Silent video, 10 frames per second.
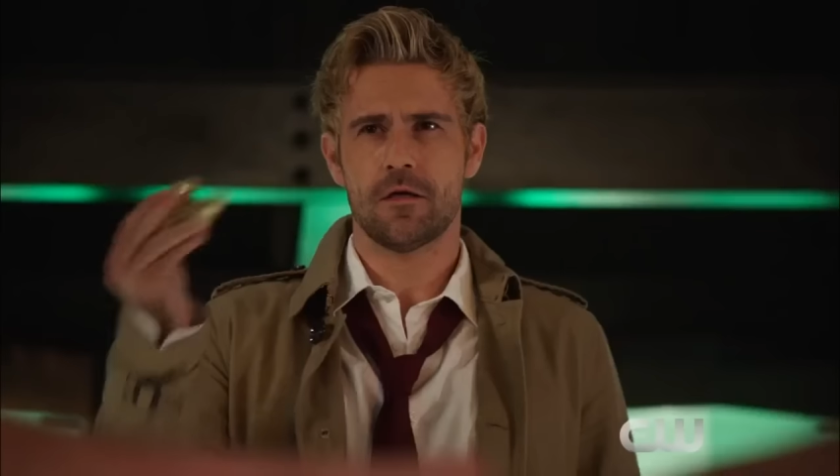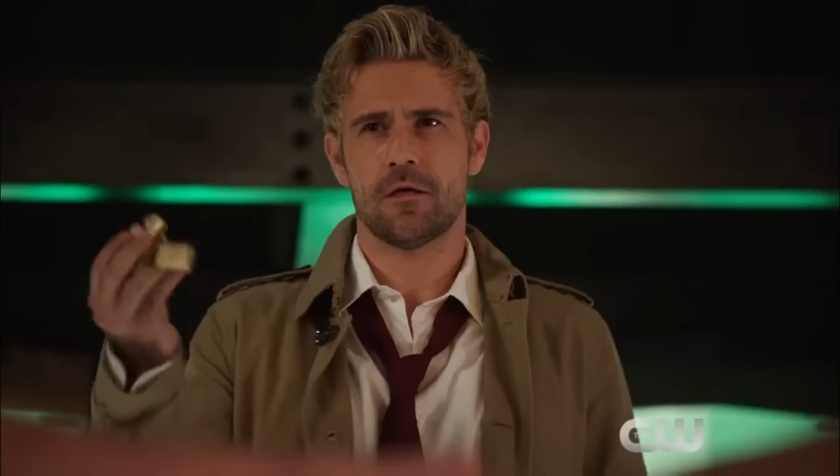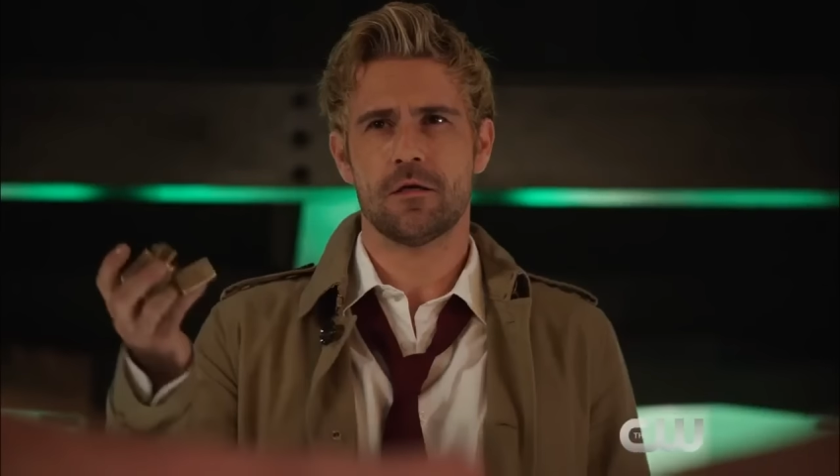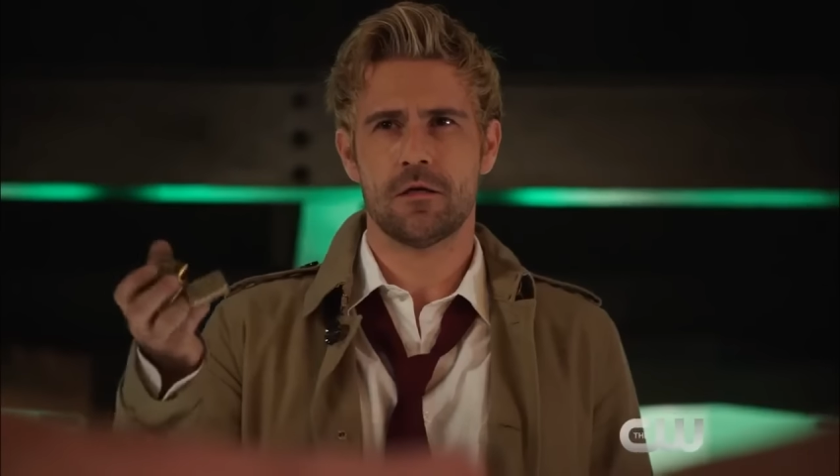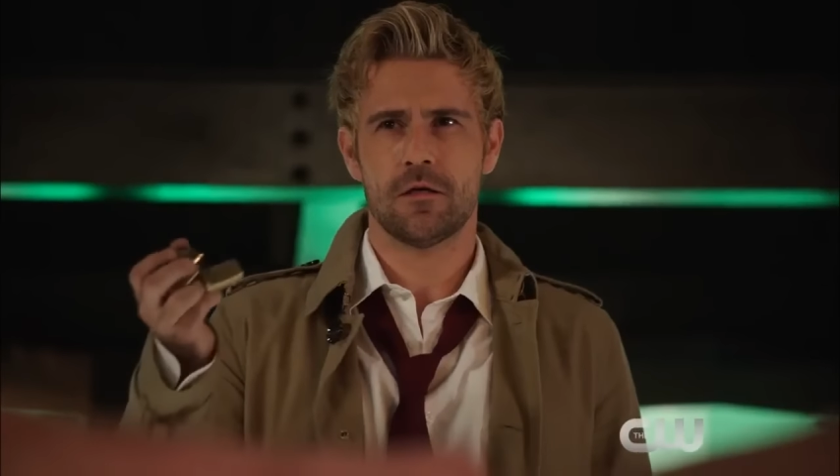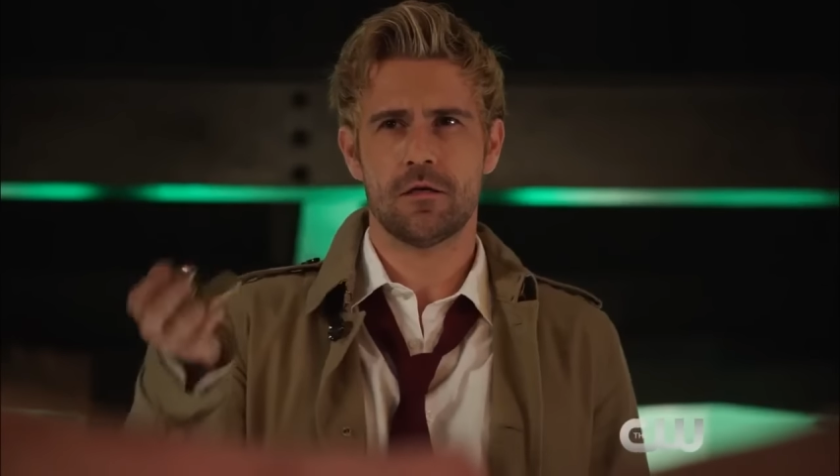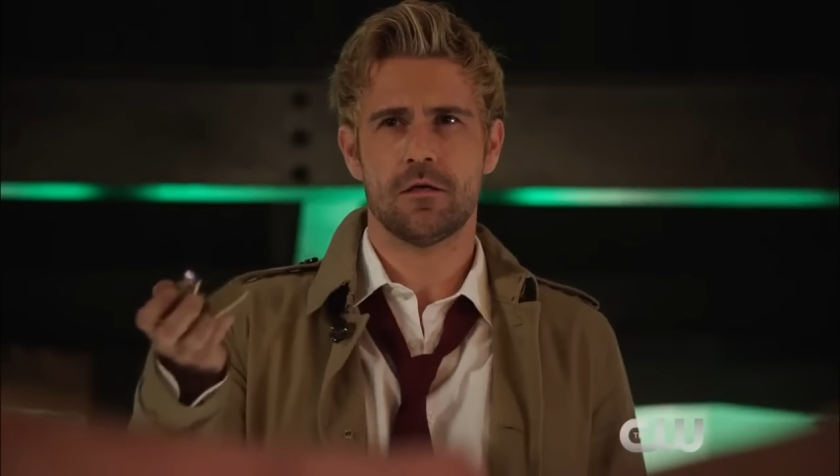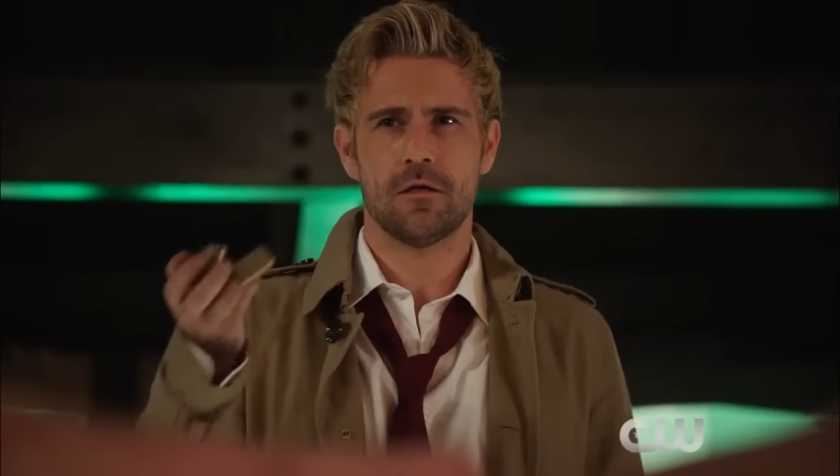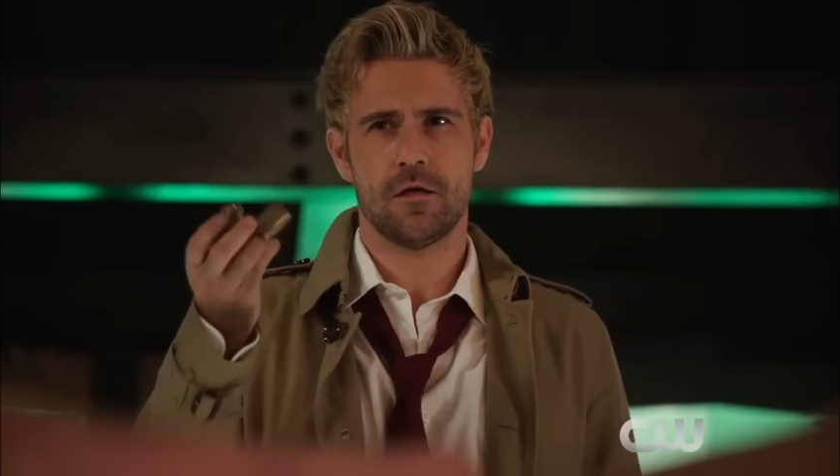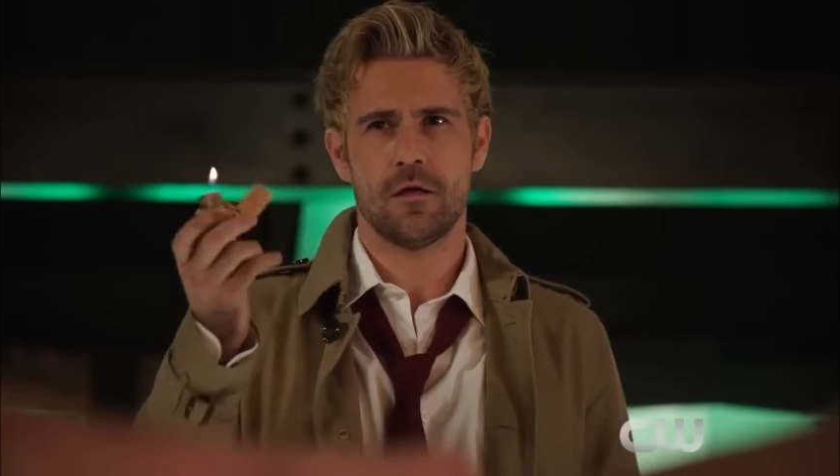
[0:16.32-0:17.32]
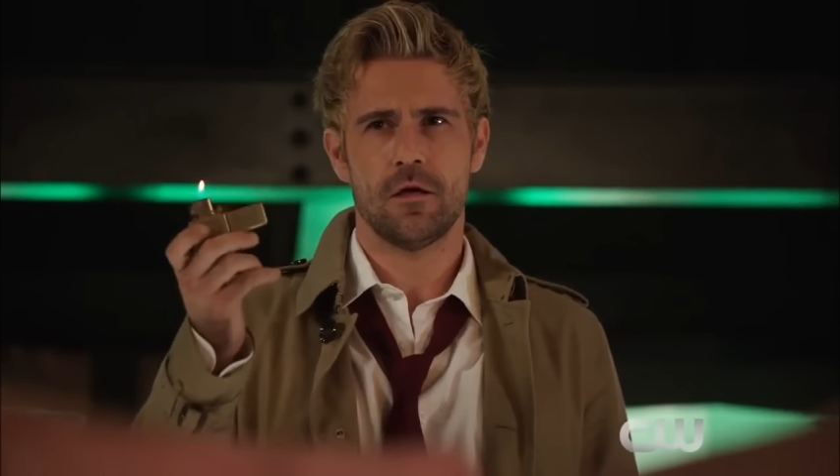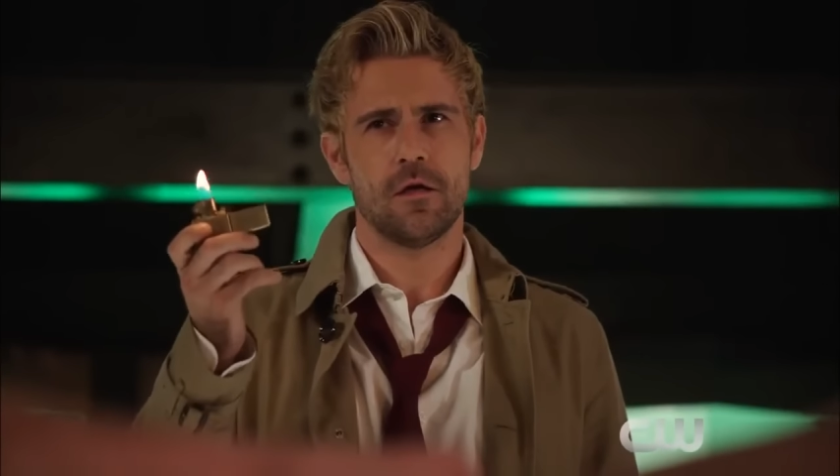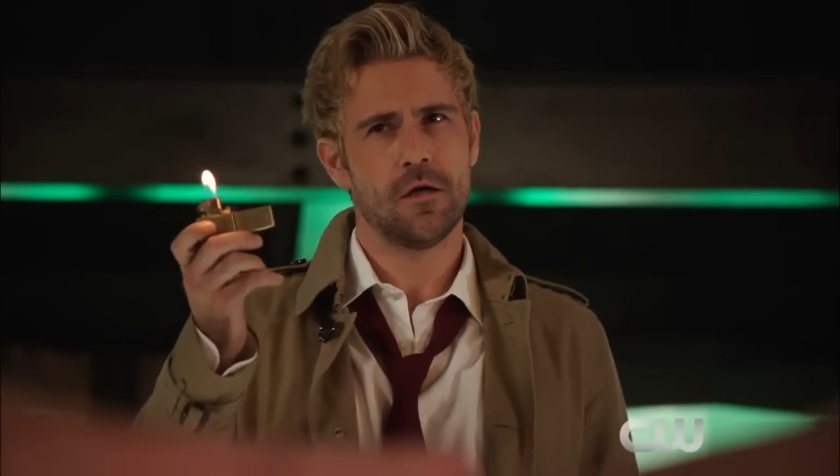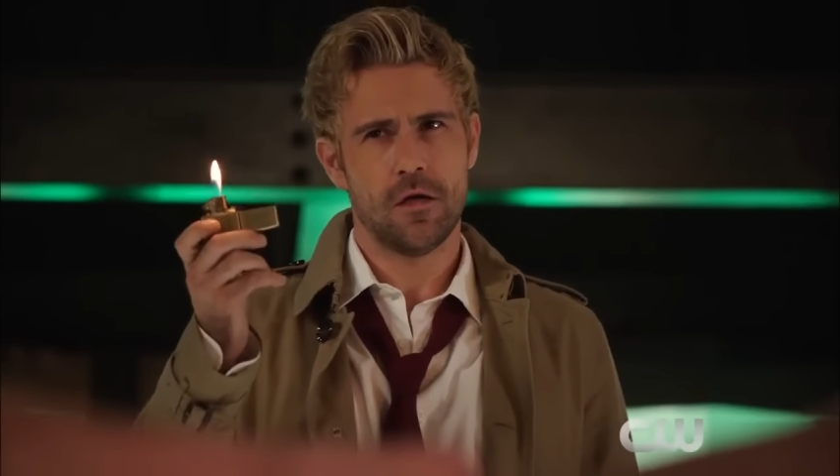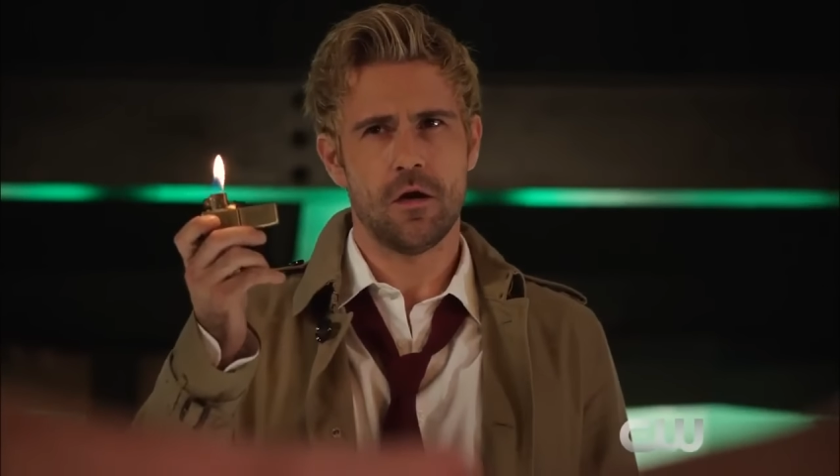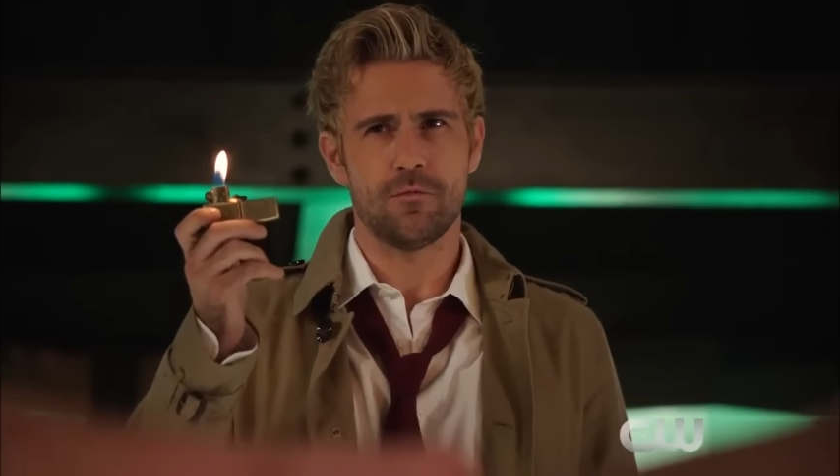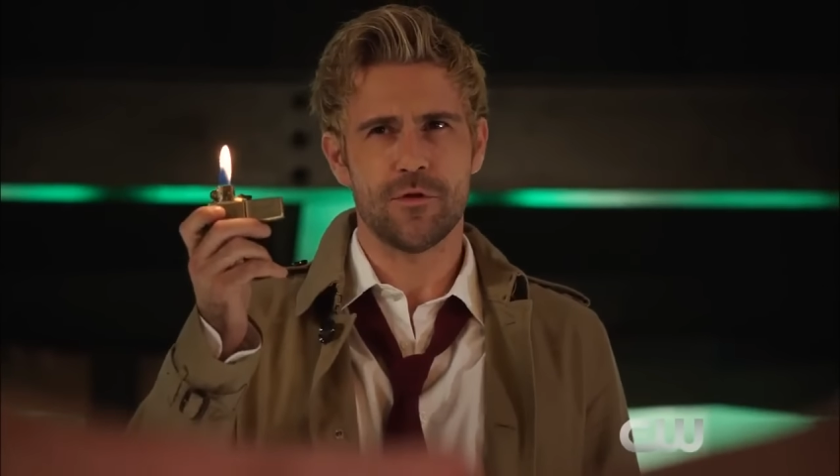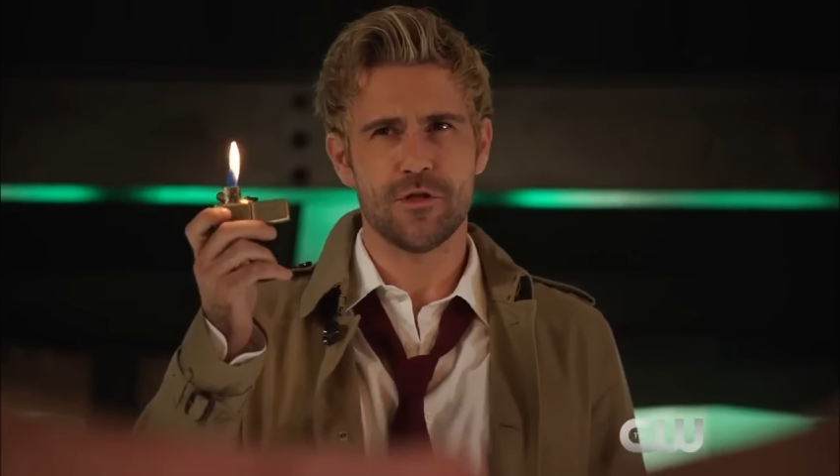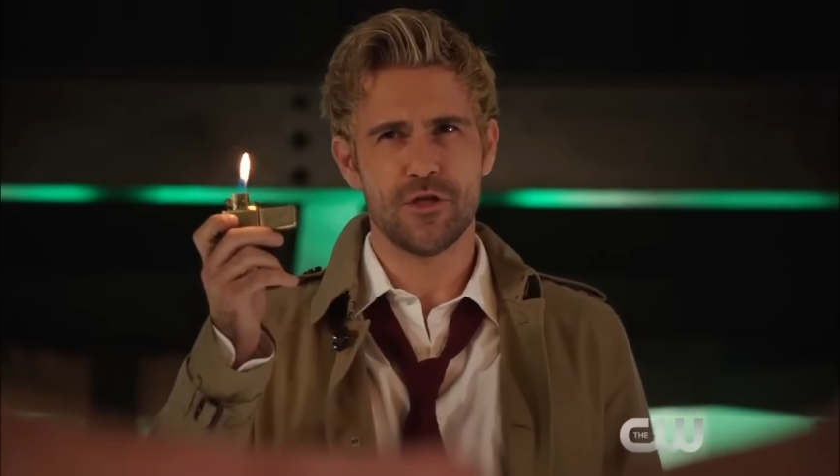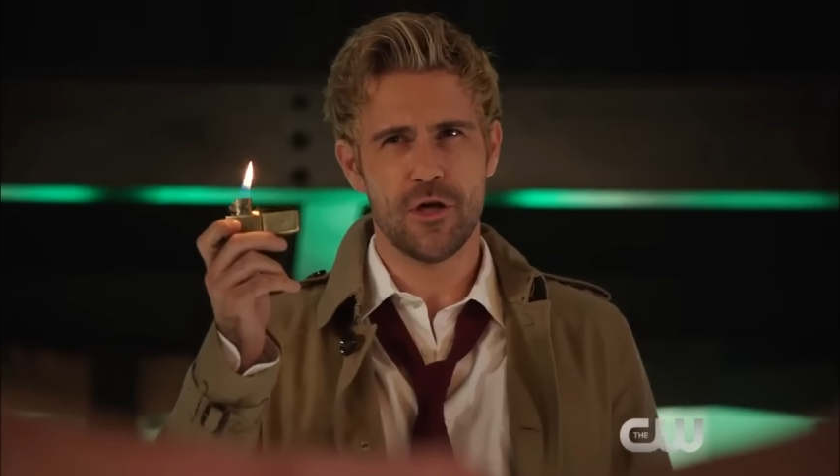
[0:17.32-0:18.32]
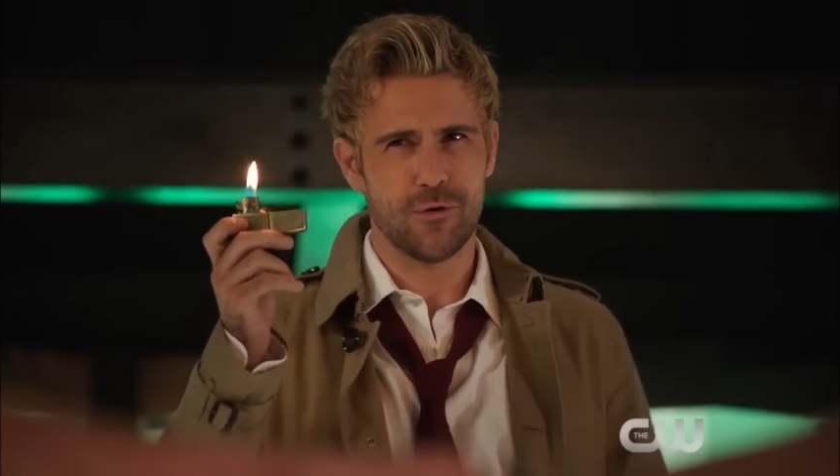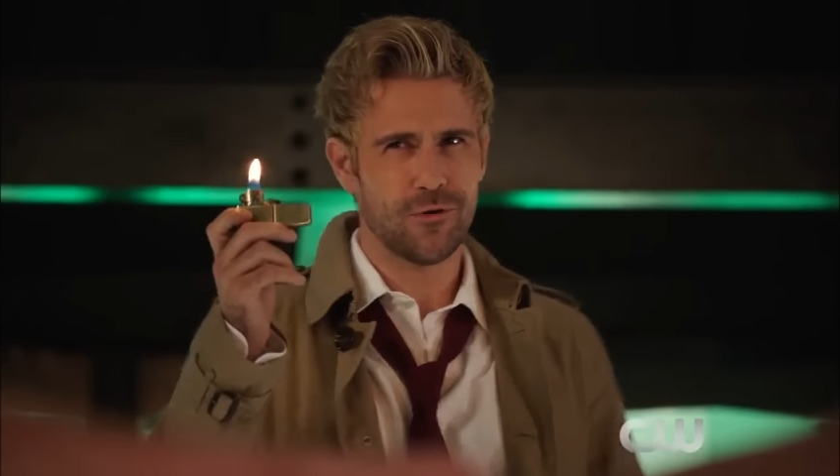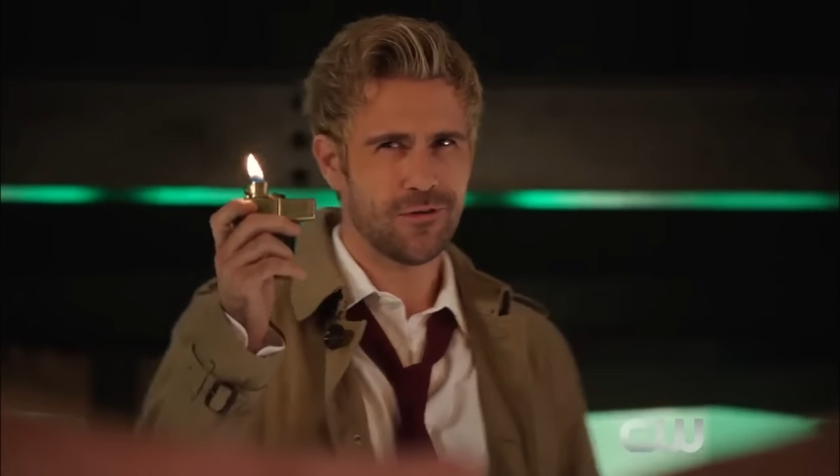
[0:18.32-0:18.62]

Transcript: review. So there will be spoilers in this video,